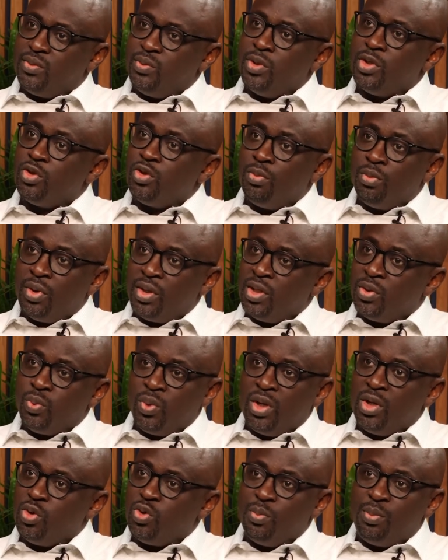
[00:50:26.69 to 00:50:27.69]
which nobody is
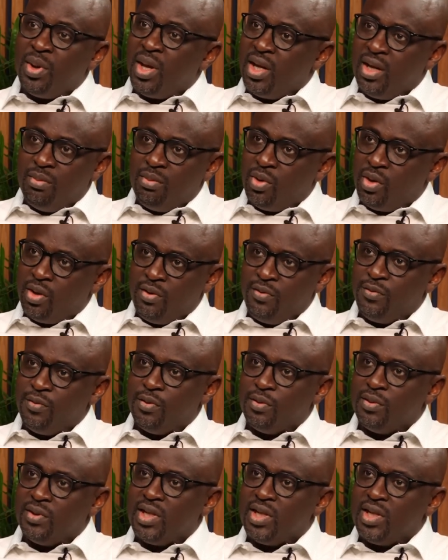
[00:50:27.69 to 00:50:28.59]
willing to pay any money for.